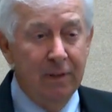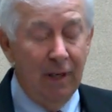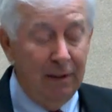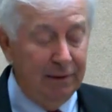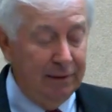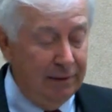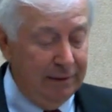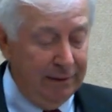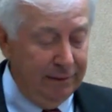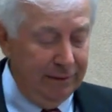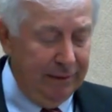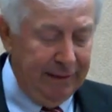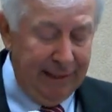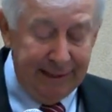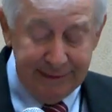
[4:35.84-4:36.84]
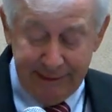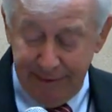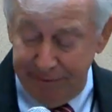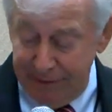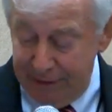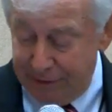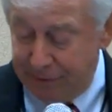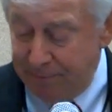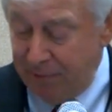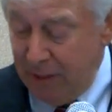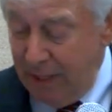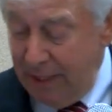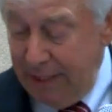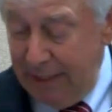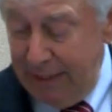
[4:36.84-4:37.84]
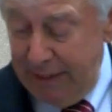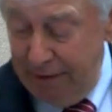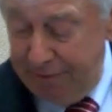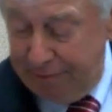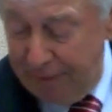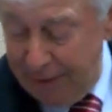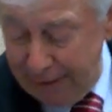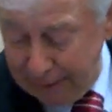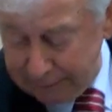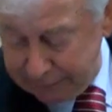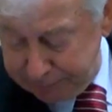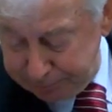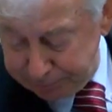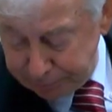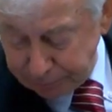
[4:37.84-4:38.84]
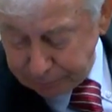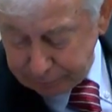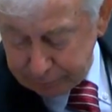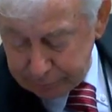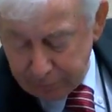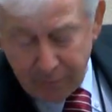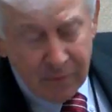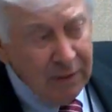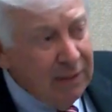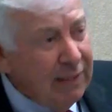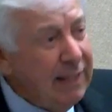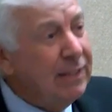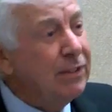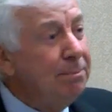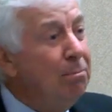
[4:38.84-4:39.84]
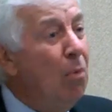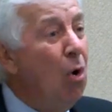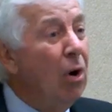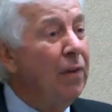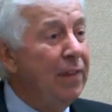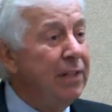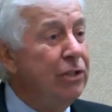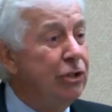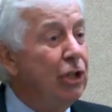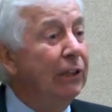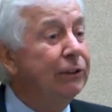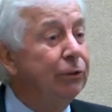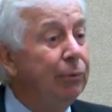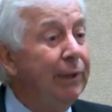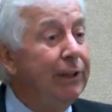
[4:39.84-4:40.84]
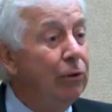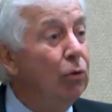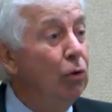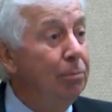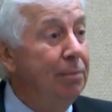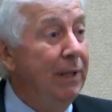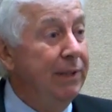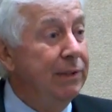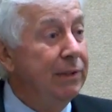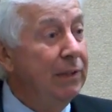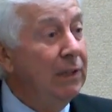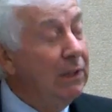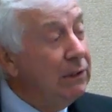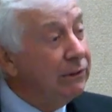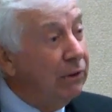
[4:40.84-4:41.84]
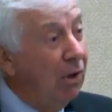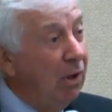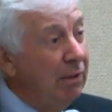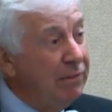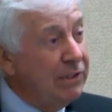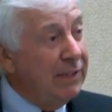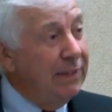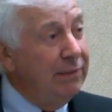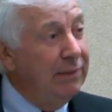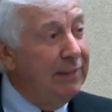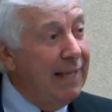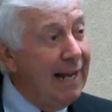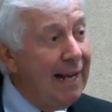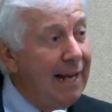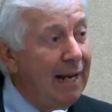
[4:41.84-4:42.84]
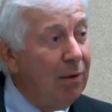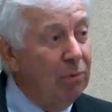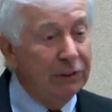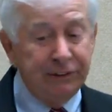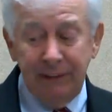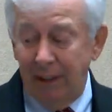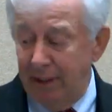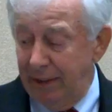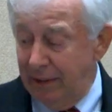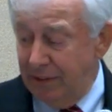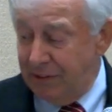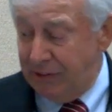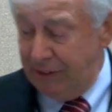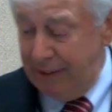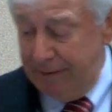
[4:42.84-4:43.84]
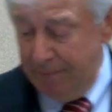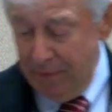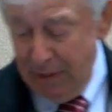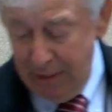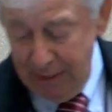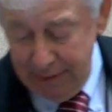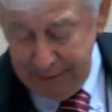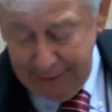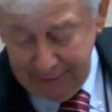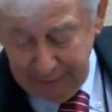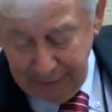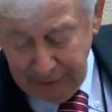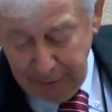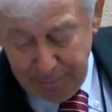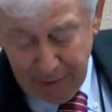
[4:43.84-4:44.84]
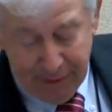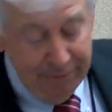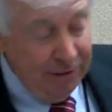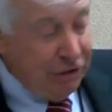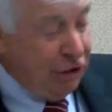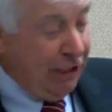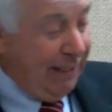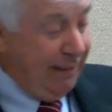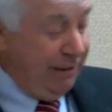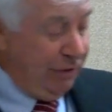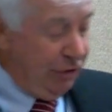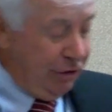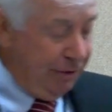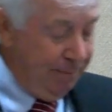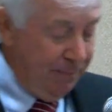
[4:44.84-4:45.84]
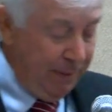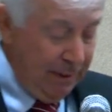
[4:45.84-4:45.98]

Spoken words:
activities. In effect, it's more than just recruitment. So all of a sudden, now we're starting to see that little bit of a change.